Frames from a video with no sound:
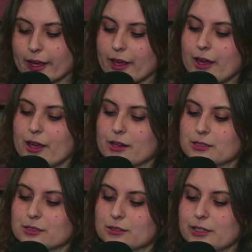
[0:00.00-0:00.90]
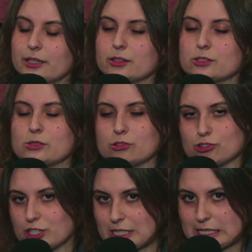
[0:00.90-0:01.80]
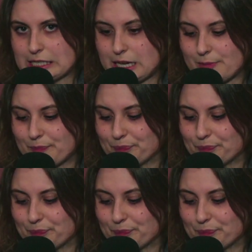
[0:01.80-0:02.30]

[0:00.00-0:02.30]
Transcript: and letting the students just listen.